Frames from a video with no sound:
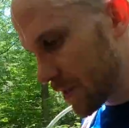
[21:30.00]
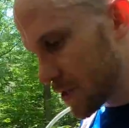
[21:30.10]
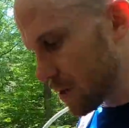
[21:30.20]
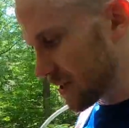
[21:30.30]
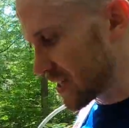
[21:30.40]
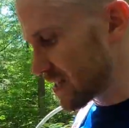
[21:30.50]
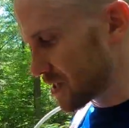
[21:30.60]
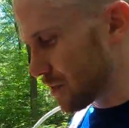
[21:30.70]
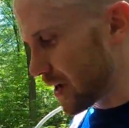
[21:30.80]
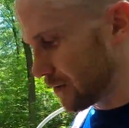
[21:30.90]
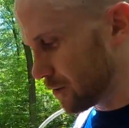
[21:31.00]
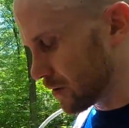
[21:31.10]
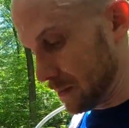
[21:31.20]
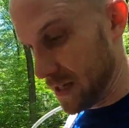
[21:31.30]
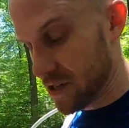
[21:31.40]
going to do, I'm going to take this bottle,
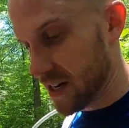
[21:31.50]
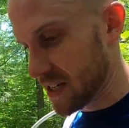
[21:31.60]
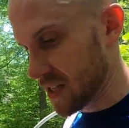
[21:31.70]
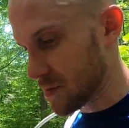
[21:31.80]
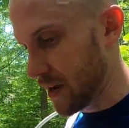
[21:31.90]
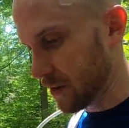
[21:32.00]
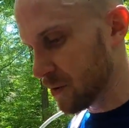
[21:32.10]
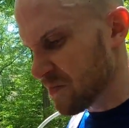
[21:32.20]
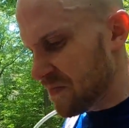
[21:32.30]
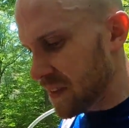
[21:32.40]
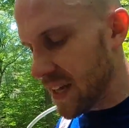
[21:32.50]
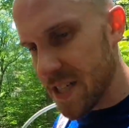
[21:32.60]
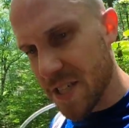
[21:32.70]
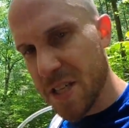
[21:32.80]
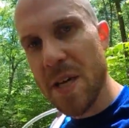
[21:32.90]
I'm going to try and take this bottle and
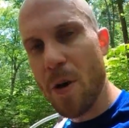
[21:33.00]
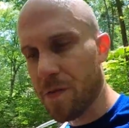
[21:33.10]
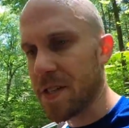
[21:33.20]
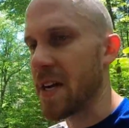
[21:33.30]
just skim off the